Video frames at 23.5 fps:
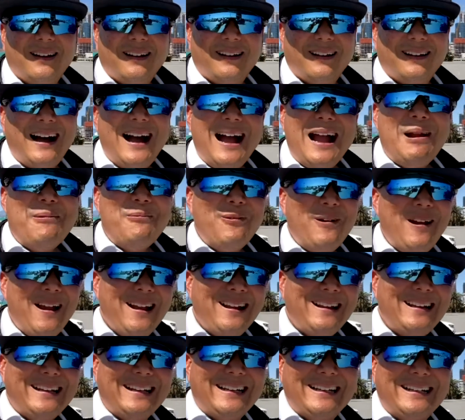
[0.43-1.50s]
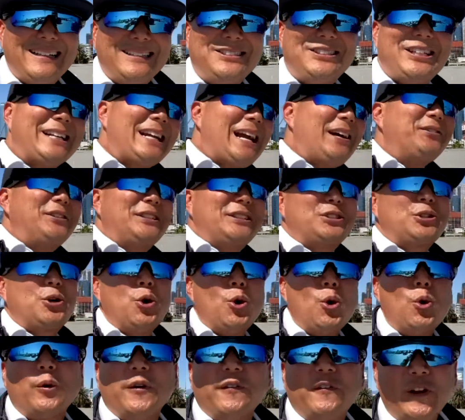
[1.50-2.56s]
Hi, I'm Randy. Check out this
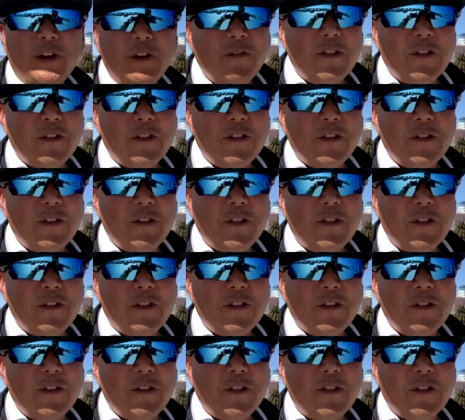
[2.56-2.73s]
cool review